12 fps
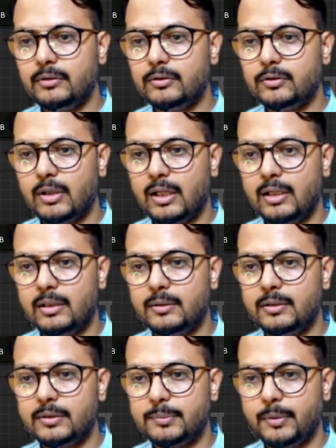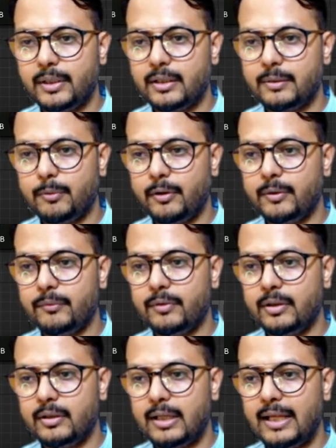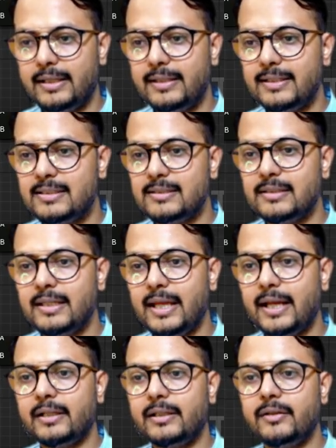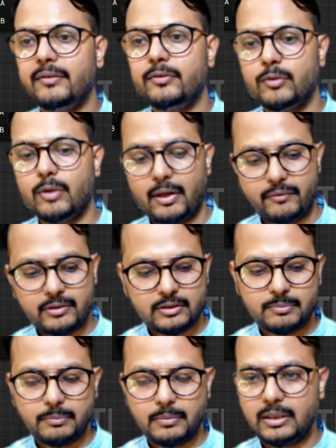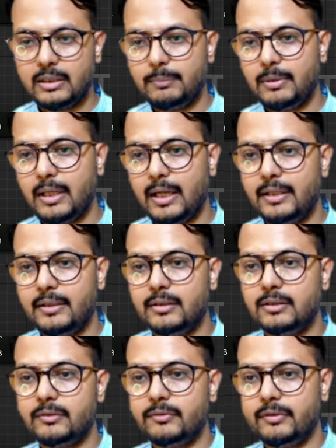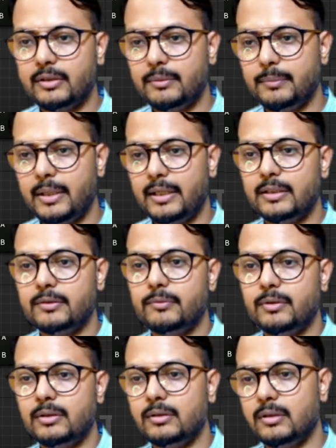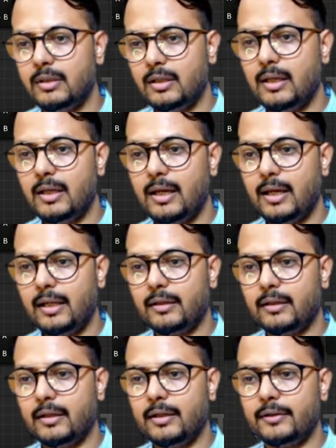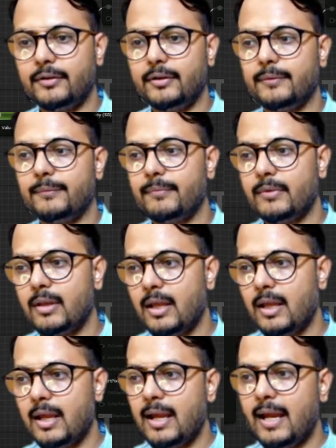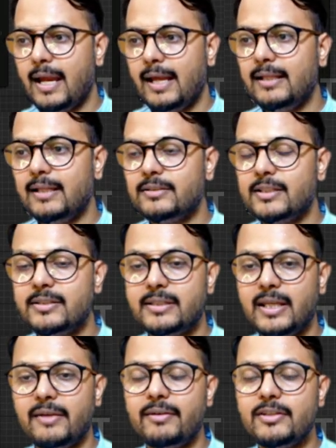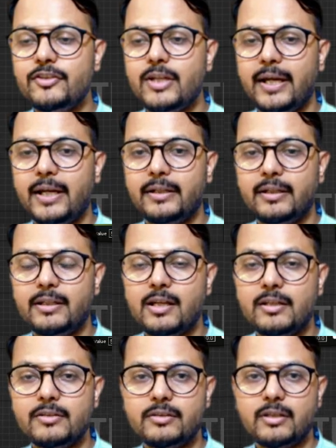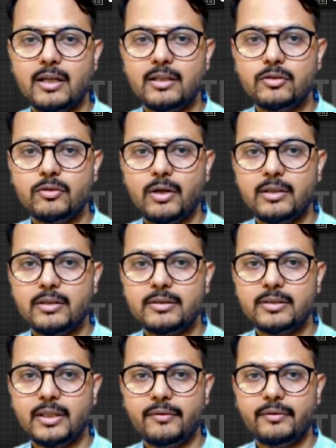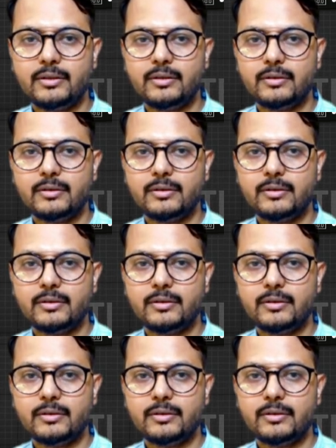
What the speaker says: So I'll just make it 0.1. And this is negative. So I will just multiply this with minus 1 and connect here. And then just save and check it in instance. So I'll just save it.